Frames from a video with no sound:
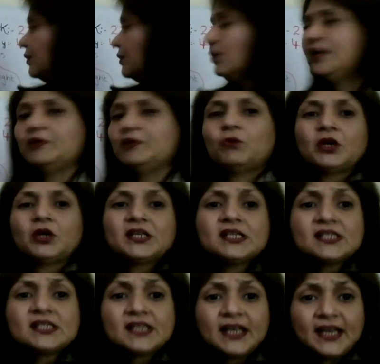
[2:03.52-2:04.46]
And what
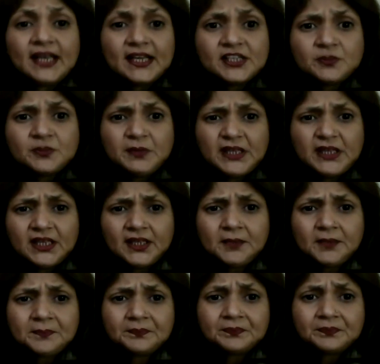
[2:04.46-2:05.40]
is eight meaning?
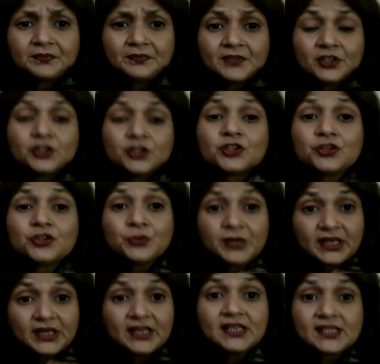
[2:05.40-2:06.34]
To
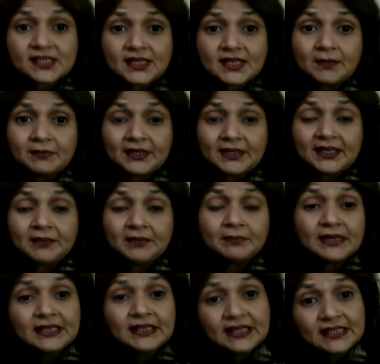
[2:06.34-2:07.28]
eat something.
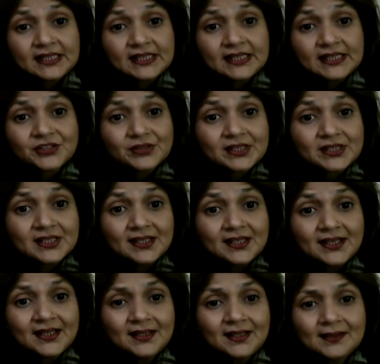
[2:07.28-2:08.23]
But it is written
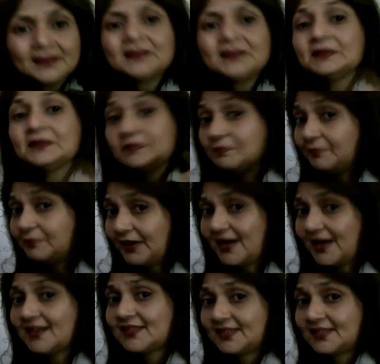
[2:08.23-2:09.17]
in
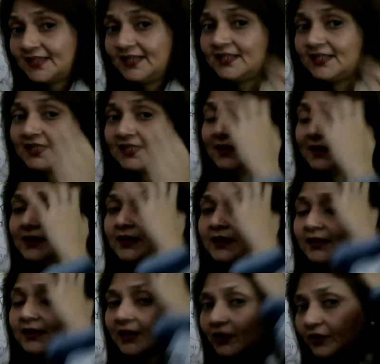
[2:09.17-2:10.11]
past tense. You
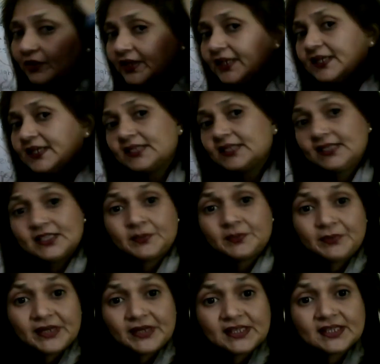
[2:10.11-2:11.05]
know, eat is
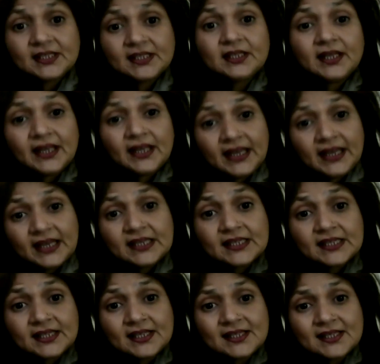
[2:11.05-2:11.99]
present. Eight
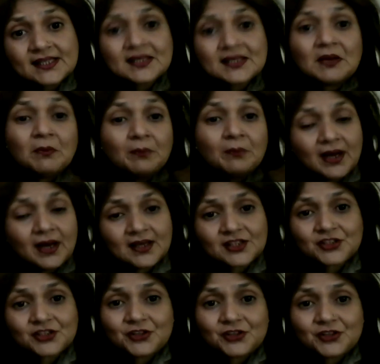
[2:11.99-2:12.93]
is
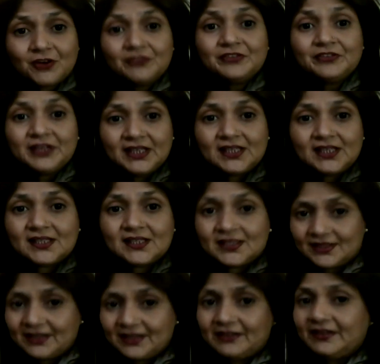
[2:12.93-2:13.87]
past of eat.
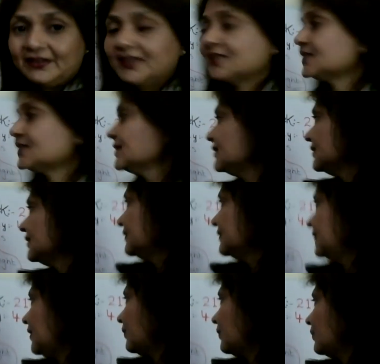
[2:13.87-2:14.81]
Correct.
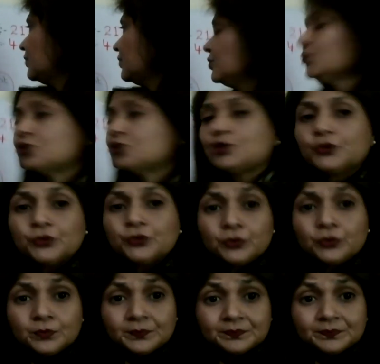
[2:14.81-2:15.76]
Now,
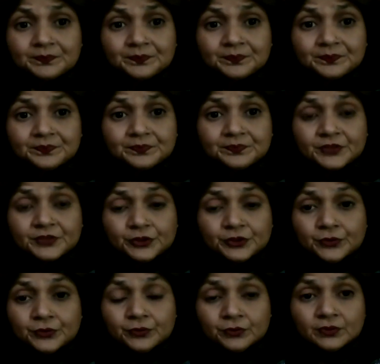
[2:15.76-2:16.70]
two. You
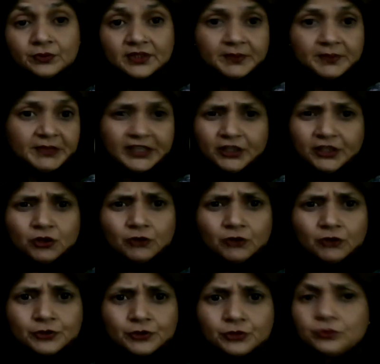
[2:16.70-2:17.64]
know the meaning
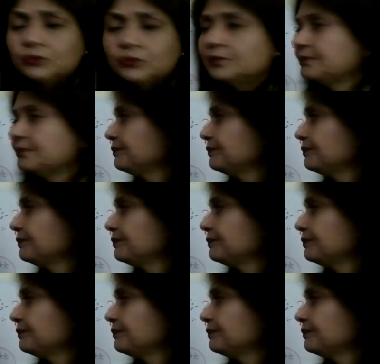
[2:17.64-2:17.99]
of two.